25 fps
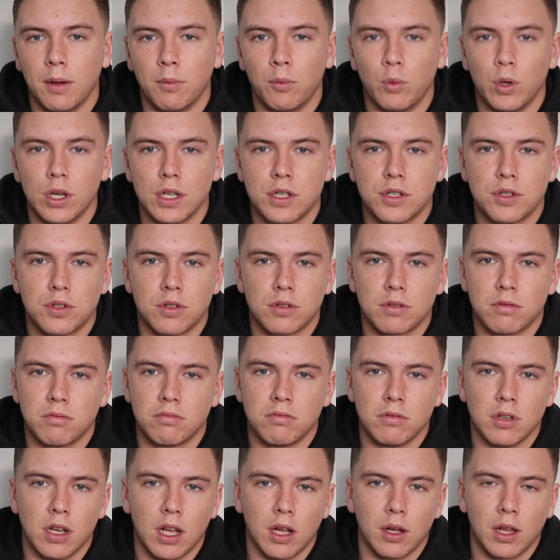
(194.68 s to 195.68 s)
which,
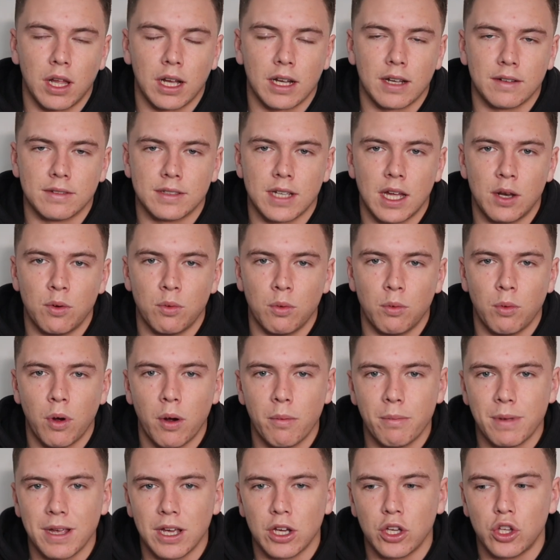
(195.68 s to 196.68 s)
you know, like I said,
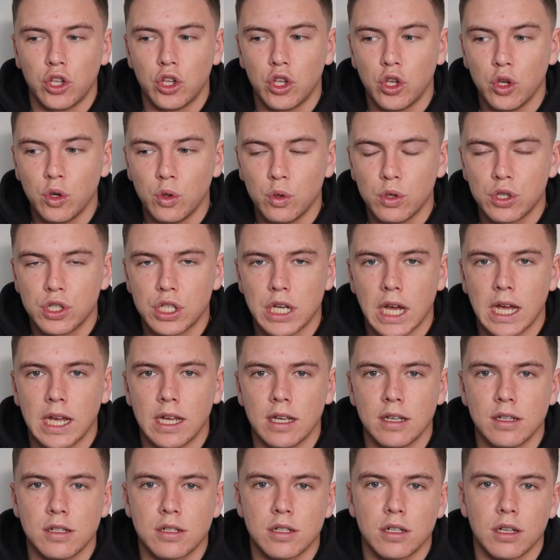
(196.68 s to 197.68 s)
won't be a huge
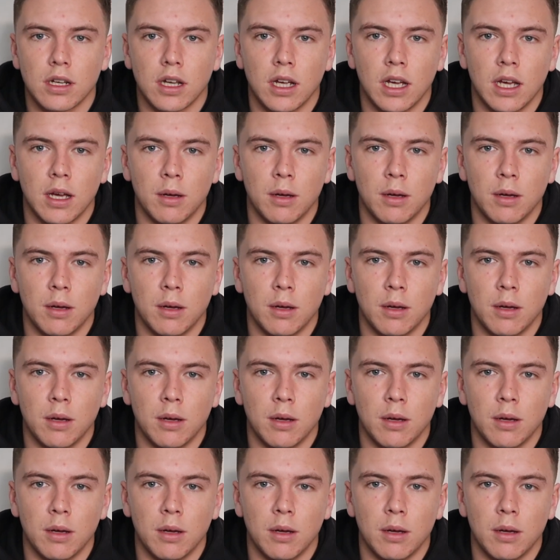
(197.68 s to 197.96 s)
change.